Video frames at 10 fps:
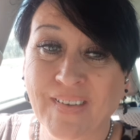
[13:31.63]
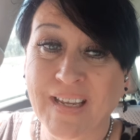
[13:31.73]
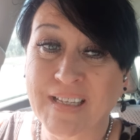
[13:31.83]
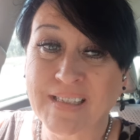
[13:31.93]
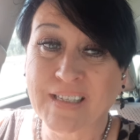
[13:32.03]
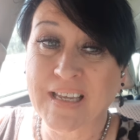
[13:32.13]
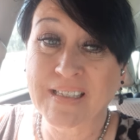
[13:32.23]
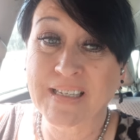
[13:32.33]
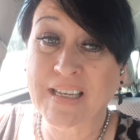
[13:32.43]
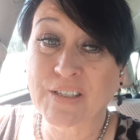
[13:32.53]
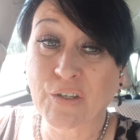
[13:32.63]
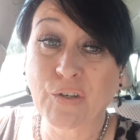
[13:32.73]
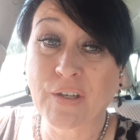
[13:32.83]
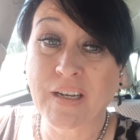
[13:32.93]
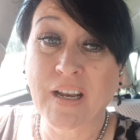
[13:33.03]
it's it's it's
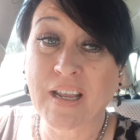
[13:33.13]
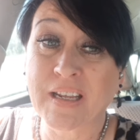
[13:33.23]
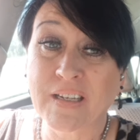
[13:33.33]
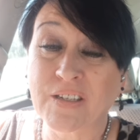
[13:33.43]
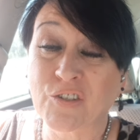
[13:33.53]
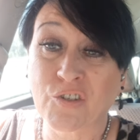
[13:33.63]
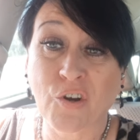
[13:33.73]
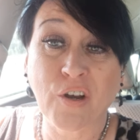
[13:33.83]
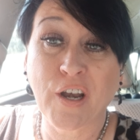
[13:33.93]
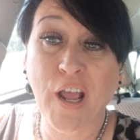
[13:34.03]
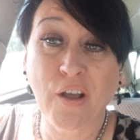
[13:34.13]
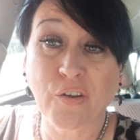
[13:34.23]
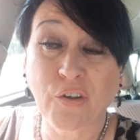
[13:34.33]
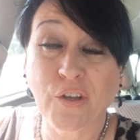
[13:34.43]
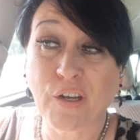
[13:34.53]
good. It it, it started out
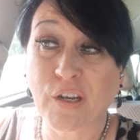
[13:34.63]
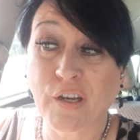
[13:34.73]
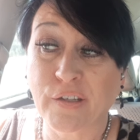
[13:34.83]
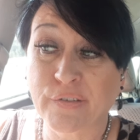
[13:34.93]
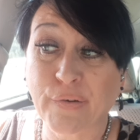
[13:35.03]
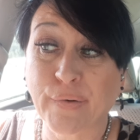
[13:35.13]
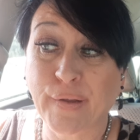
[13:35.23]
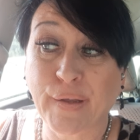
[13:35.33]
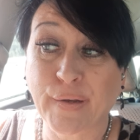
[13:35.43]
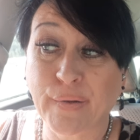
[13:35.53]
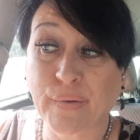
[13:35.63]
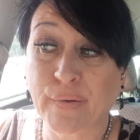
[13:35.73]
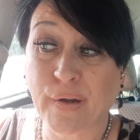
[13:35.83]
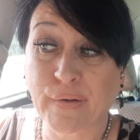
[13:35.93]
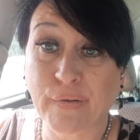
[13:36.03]
good and it's going to end
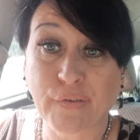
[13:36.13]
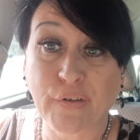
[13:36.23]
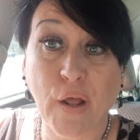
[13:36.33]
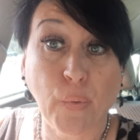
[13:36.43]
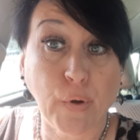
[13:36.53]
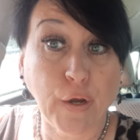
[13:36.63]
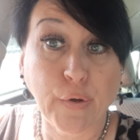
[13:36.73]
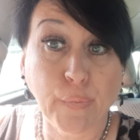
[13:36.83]
good. I just knowed it.